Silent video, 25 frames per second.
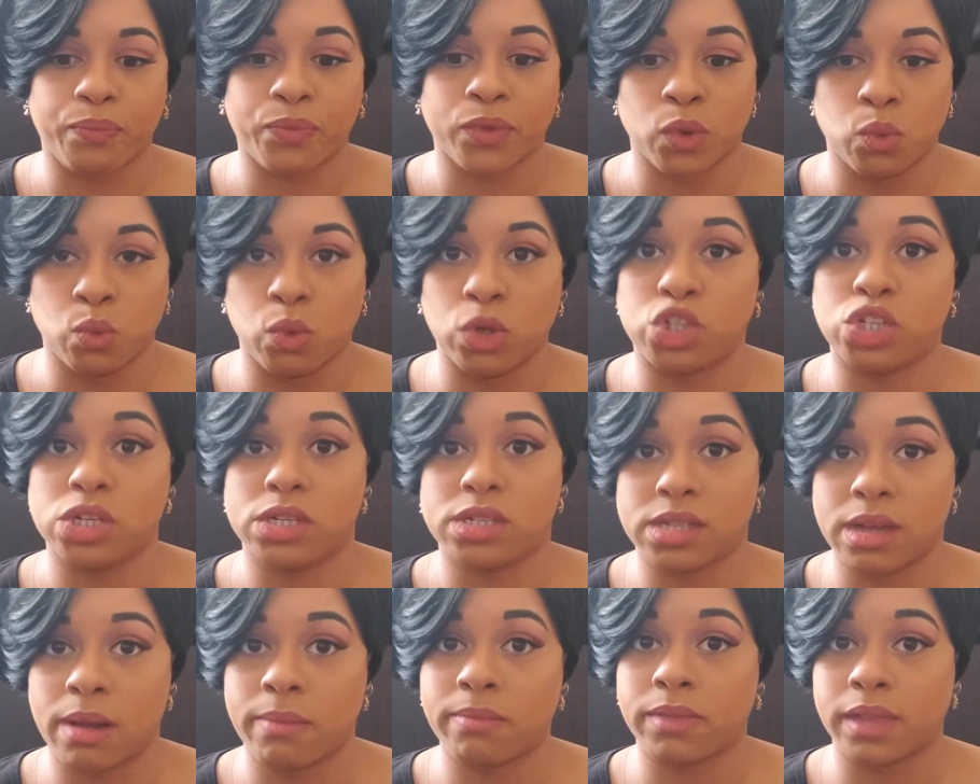which
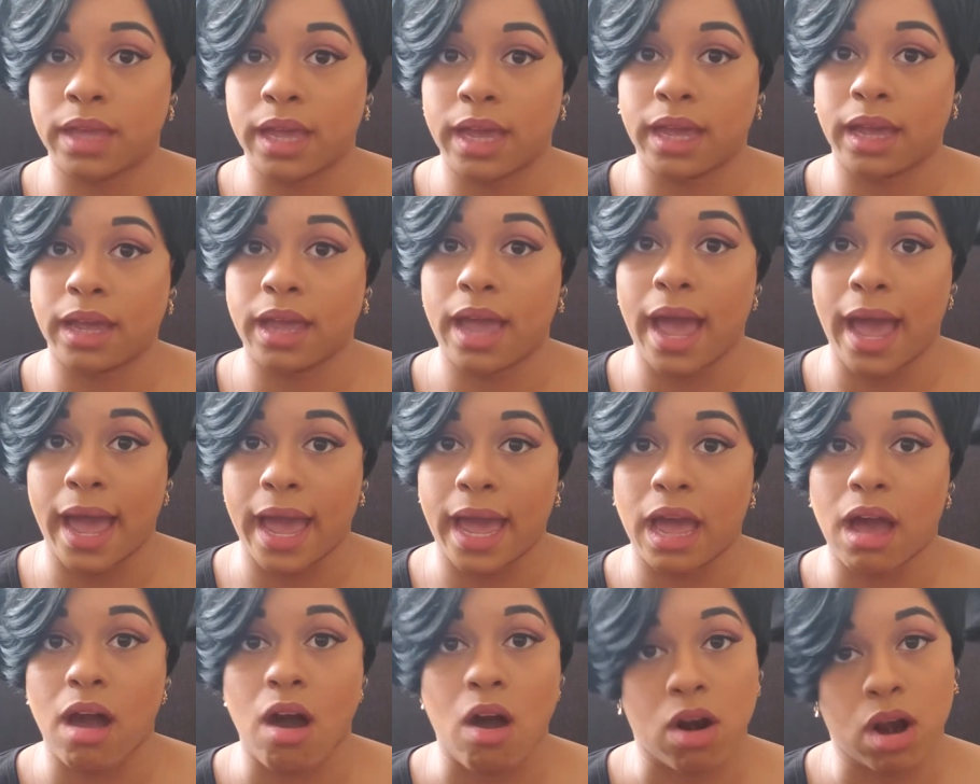is something
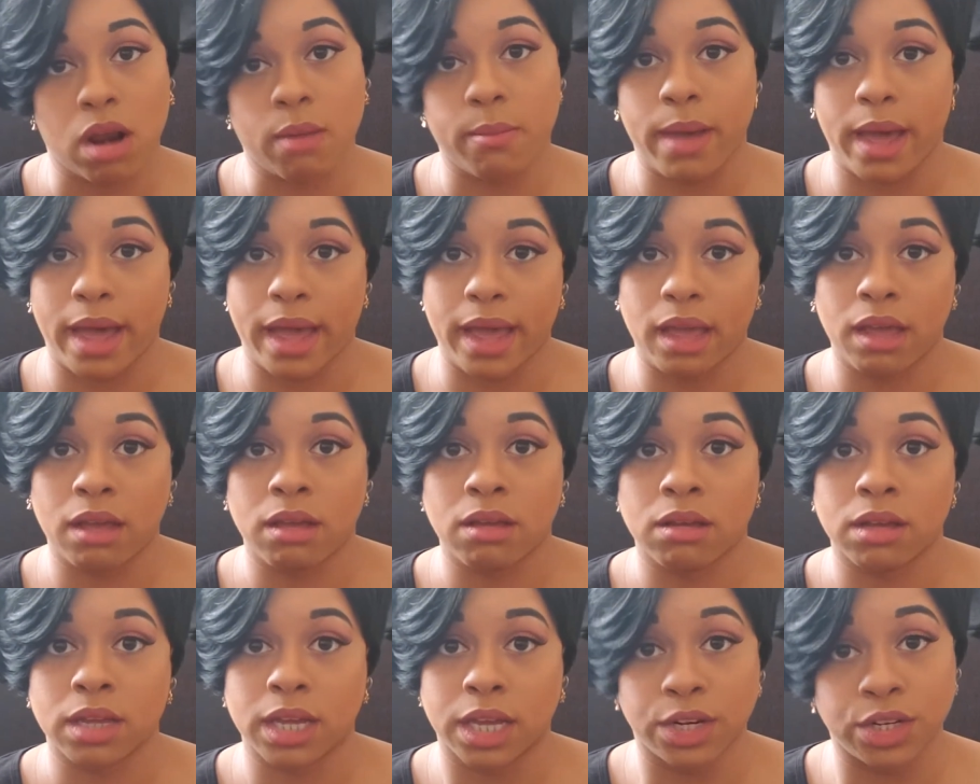a RMA
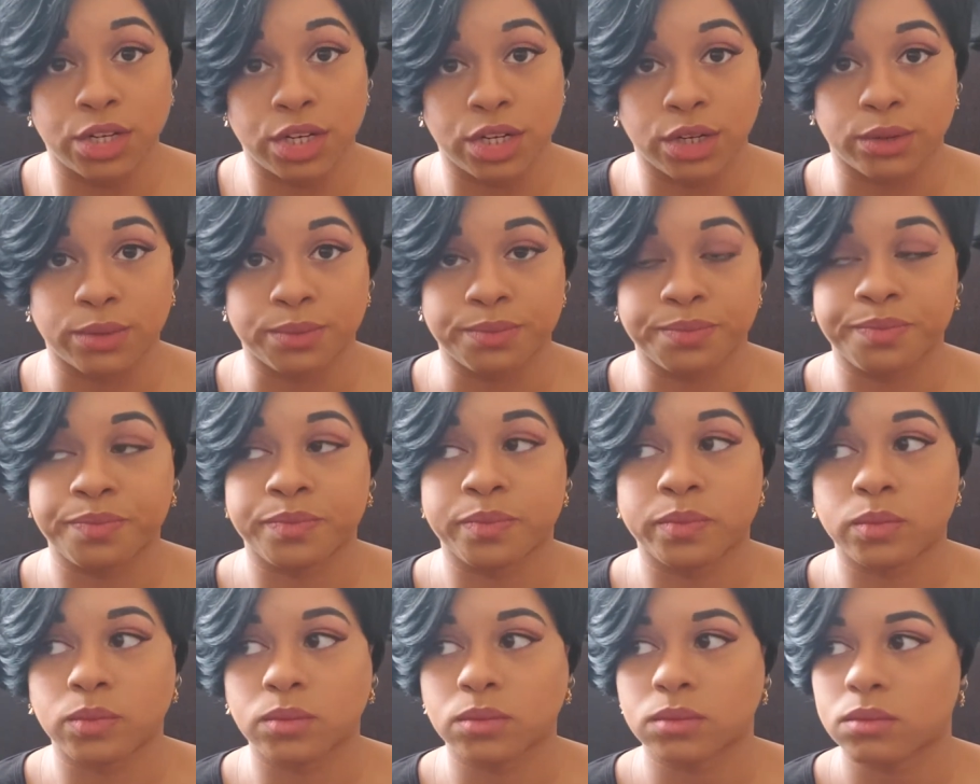can do.
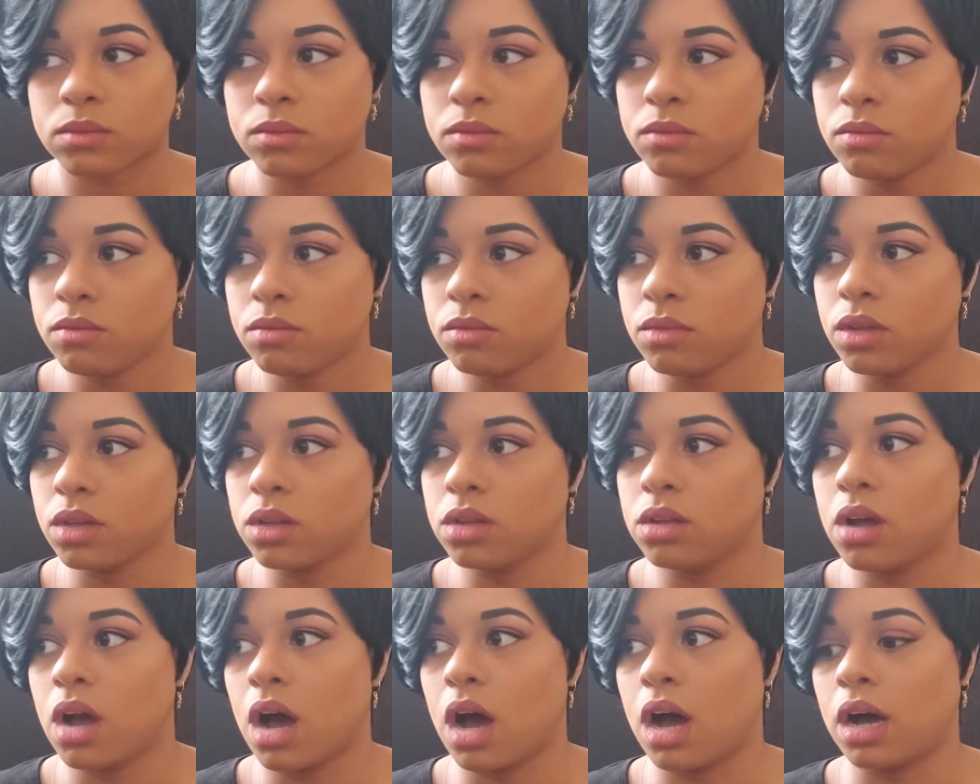
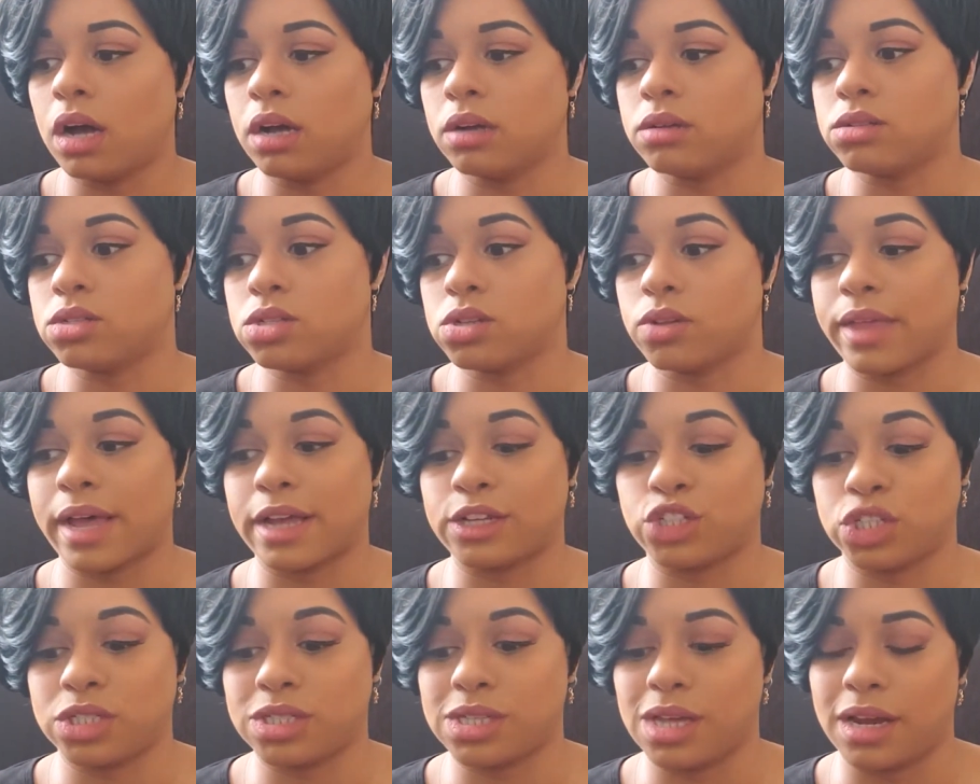So
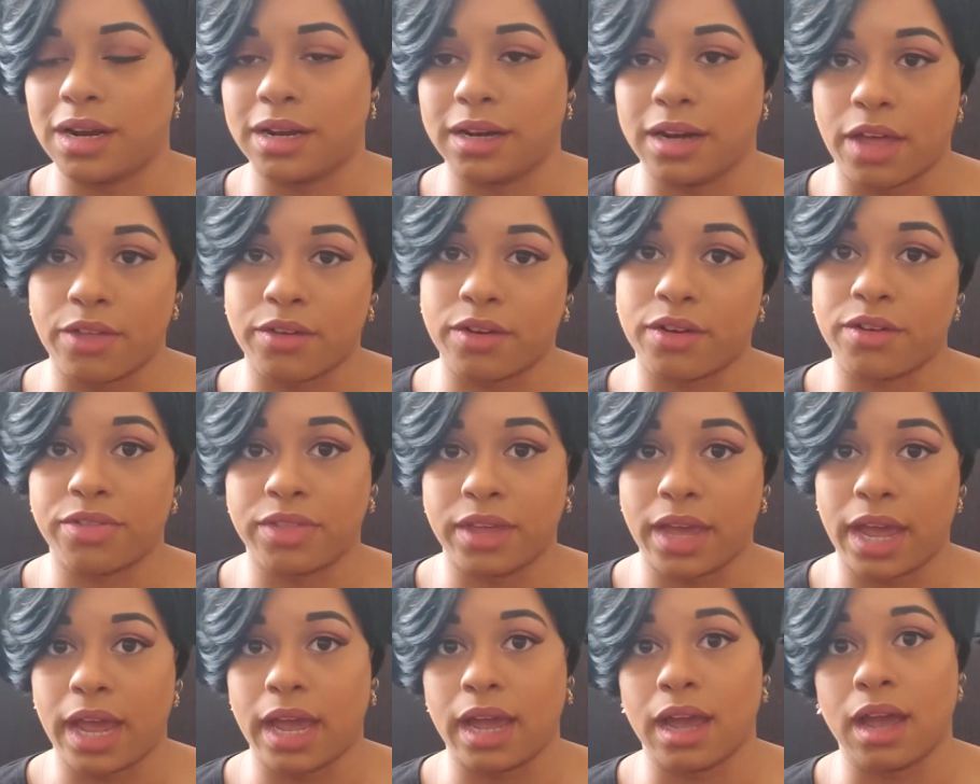that's just another
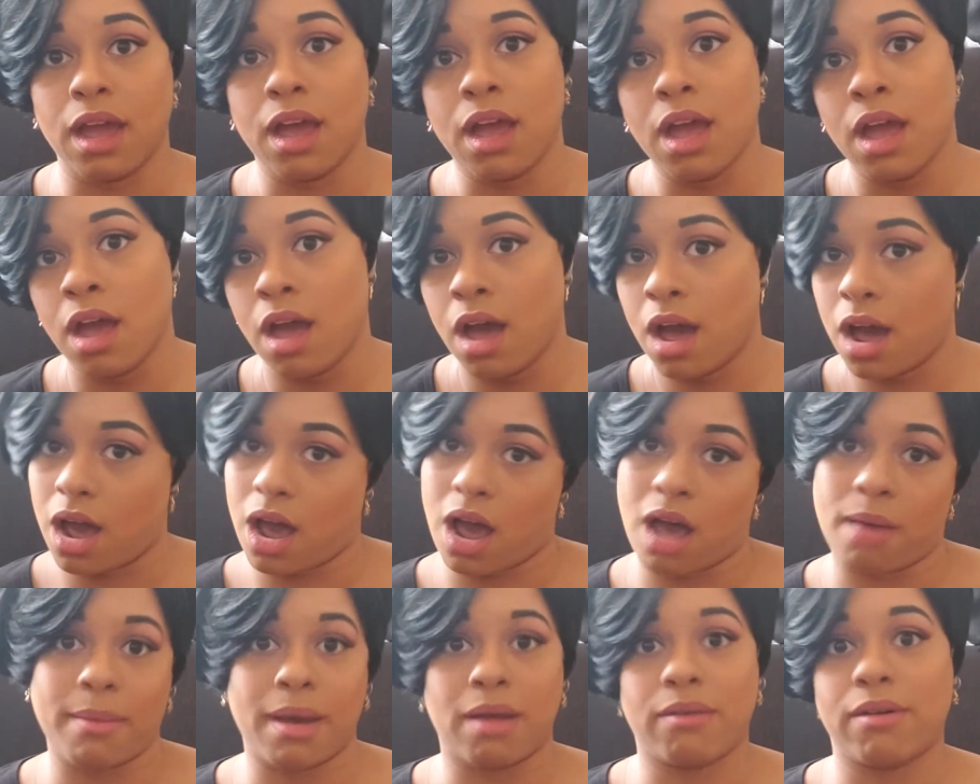thing
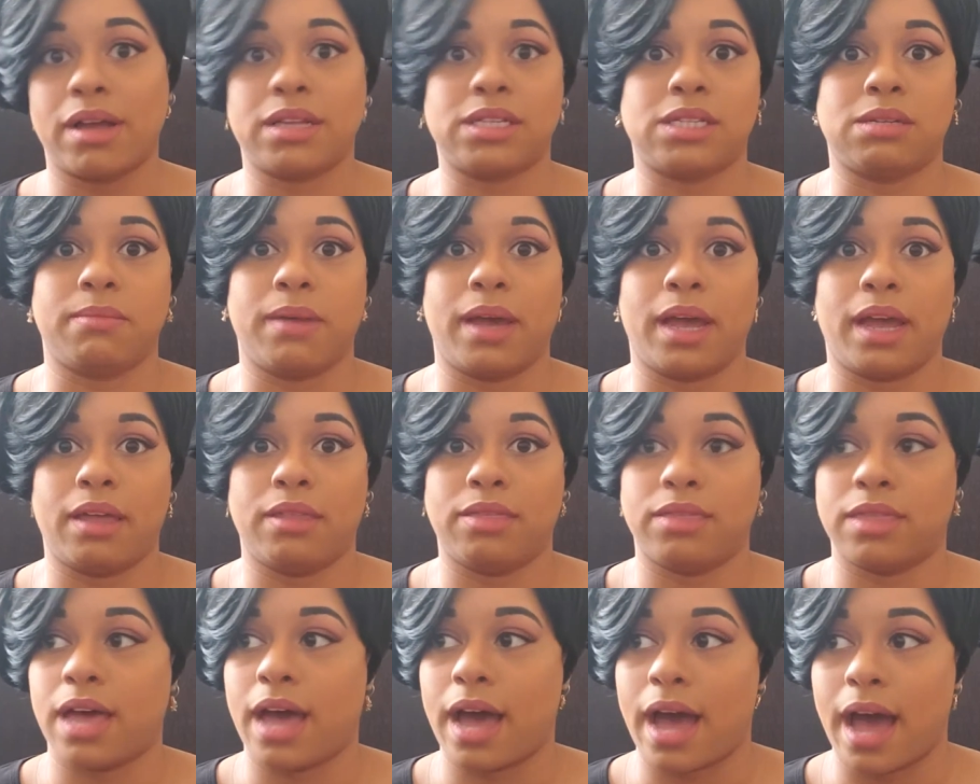on my resume
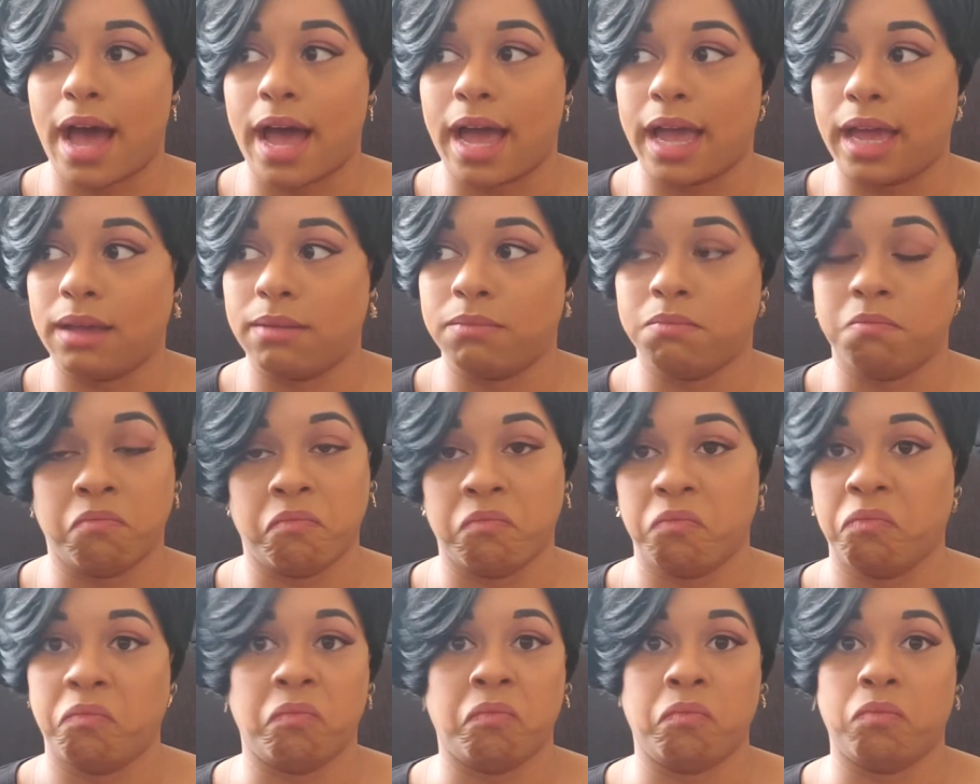that I
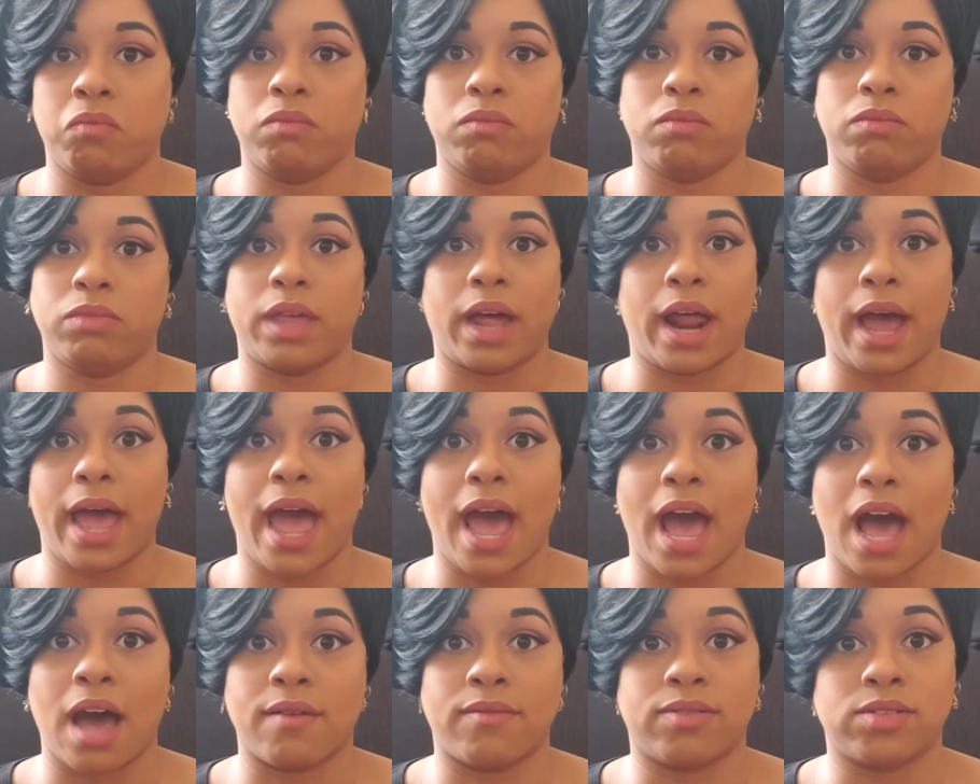
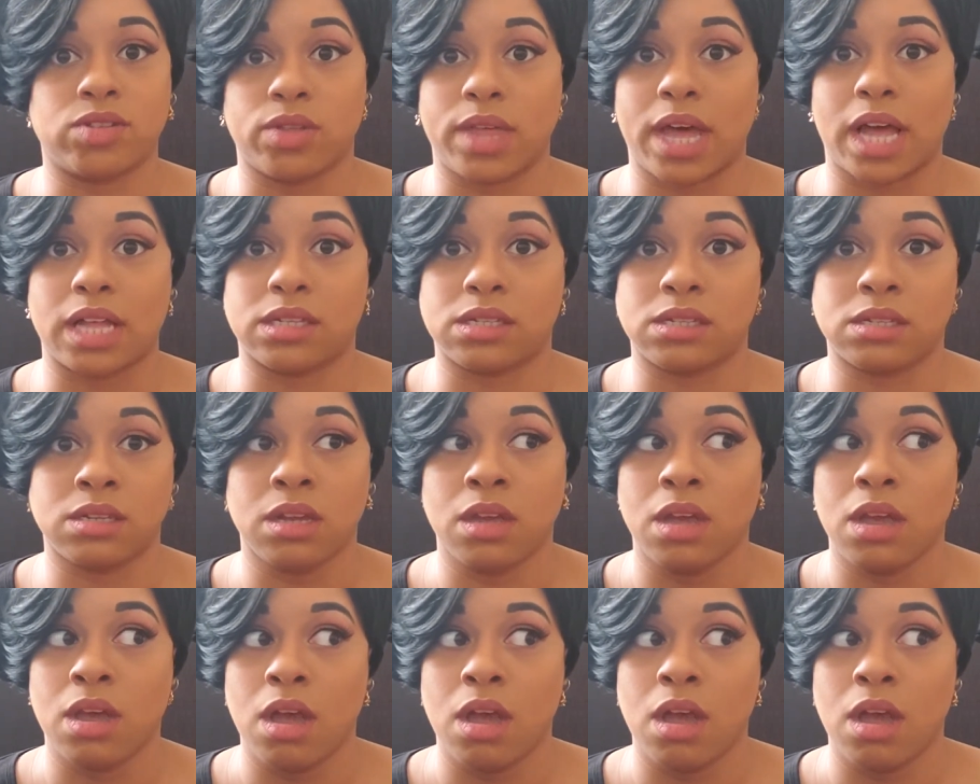have. So that's